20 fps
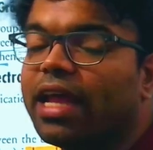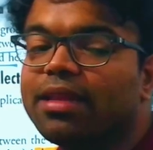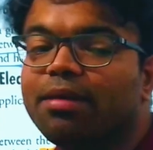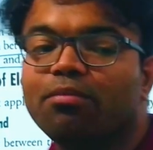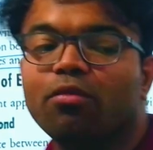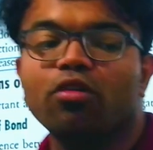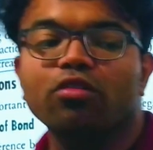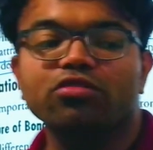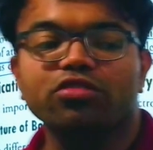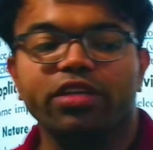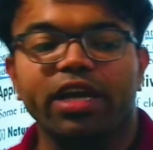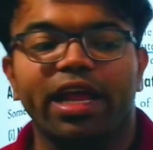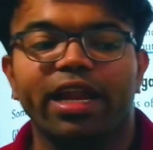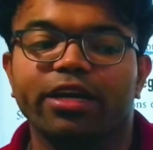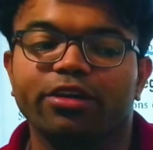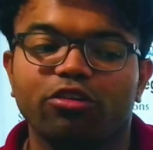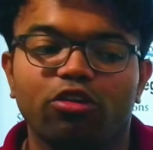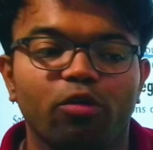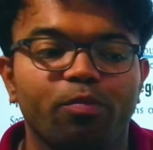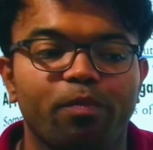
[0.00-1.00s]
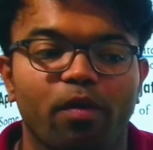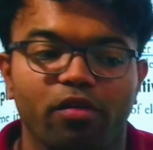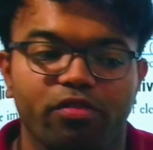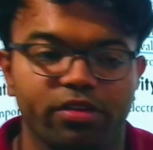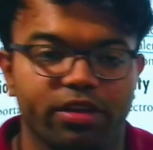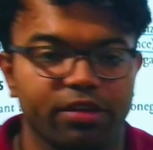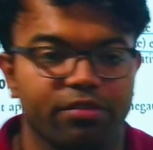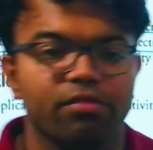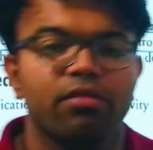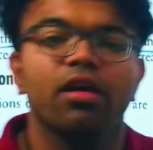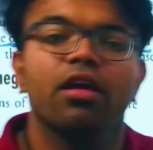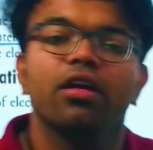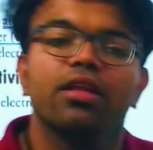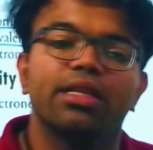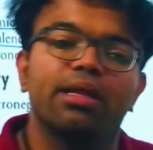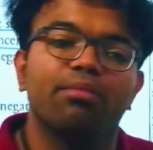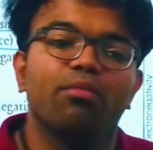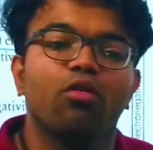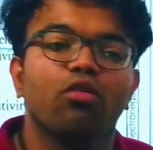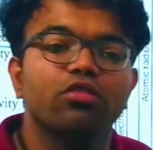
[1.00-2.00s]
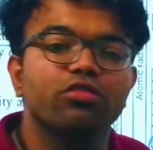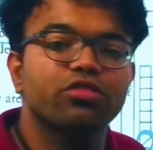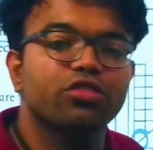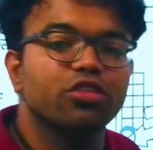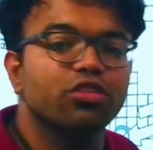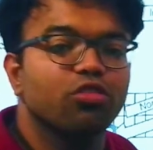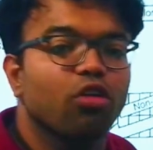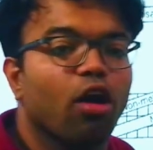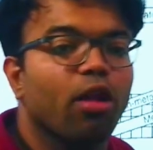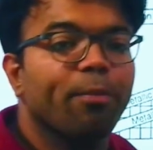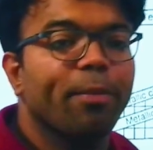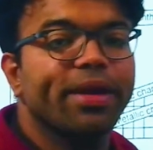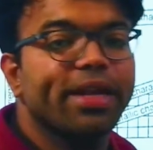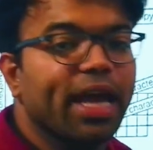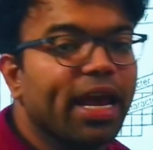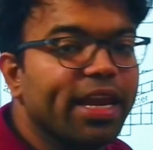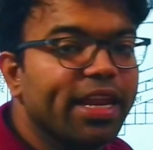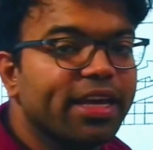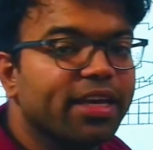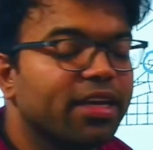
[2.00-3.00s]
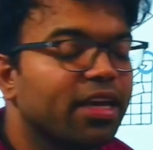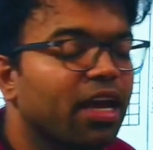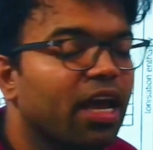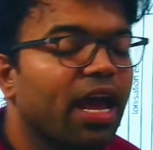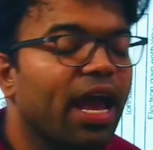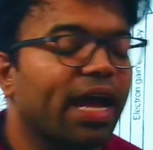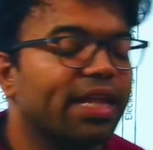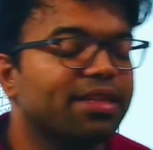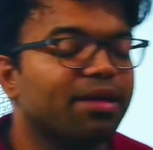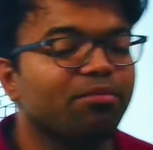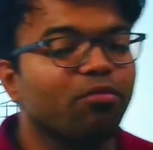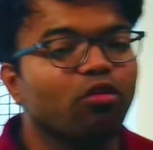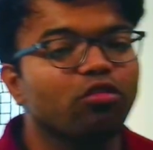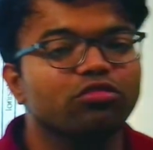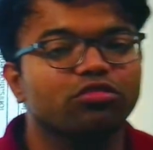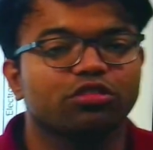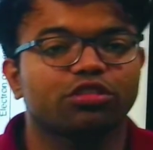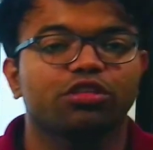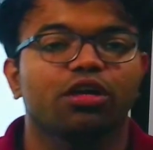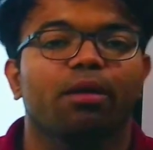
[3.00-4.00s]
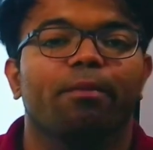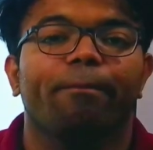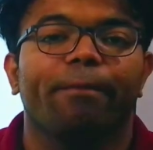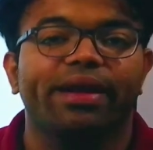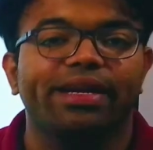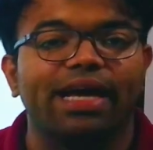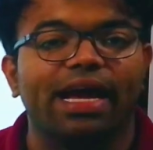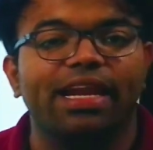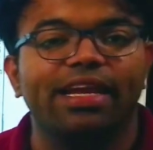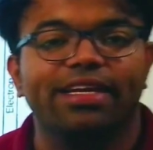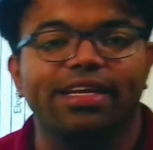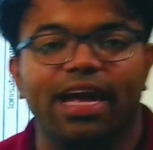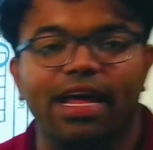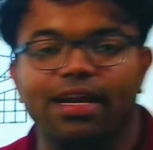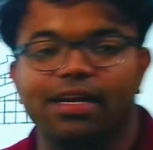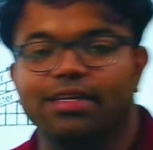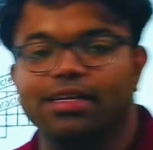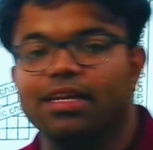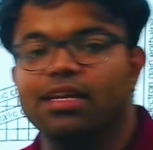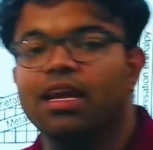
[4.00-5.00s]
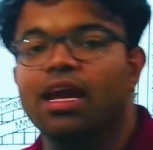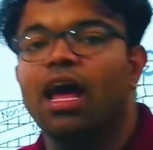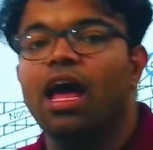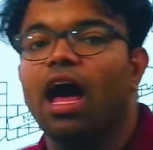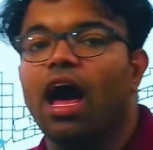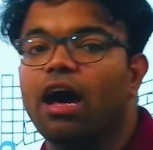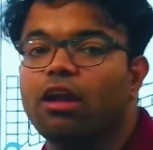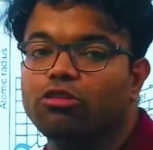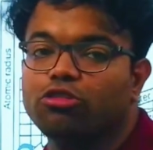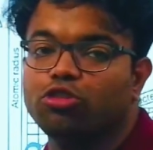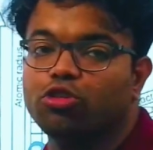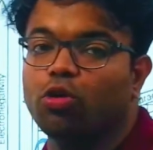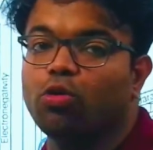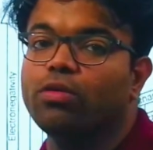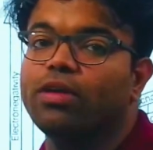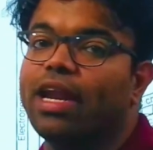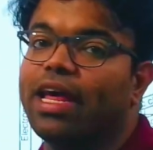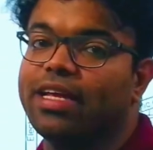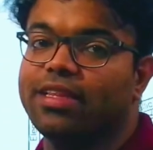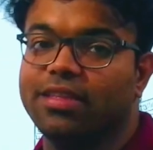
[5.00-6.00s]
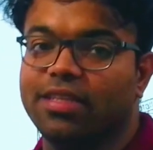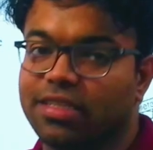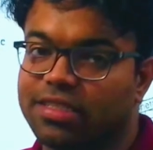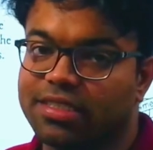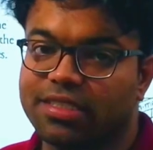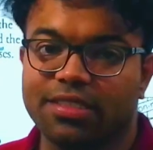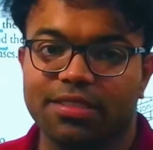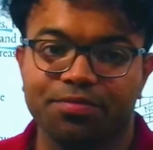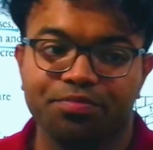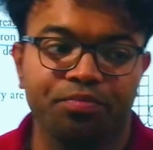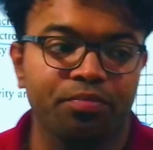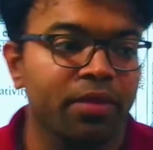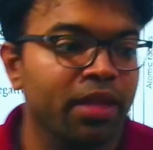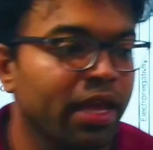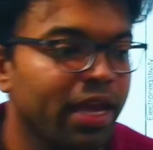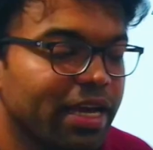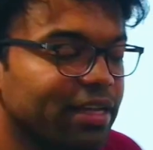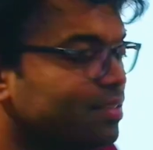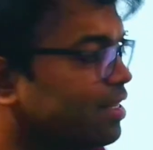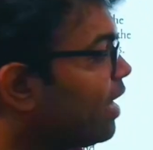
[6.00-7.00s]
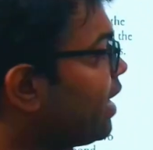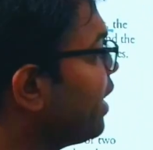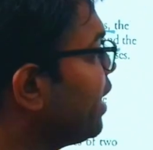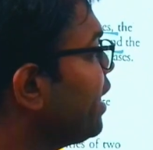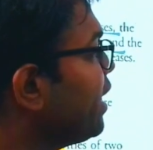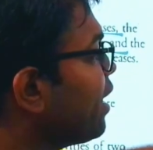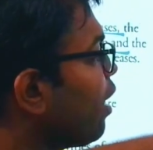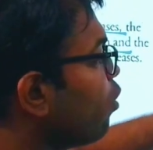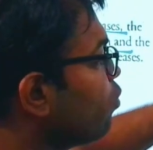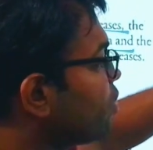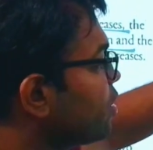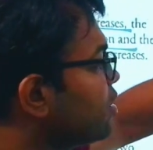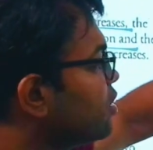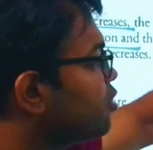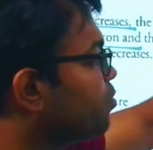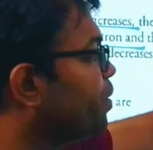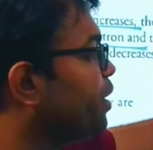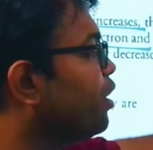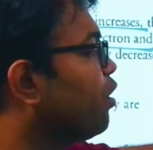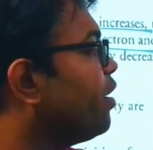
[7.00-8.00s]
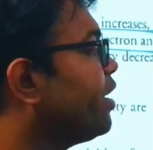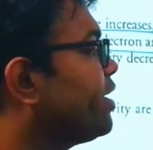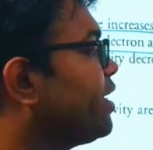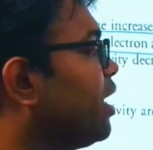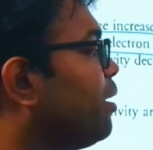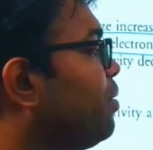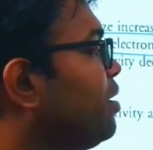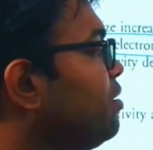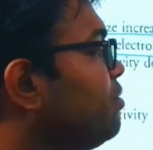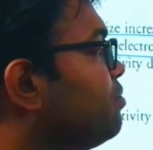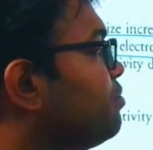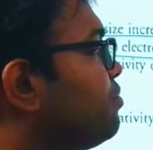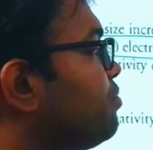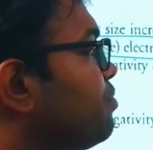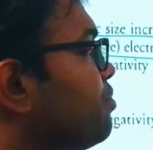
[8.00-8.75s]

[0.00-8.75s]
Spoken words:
and the most electropositive, the most non-metallic and the most metallic character are shown like this. Is there any doubt in this periodic table?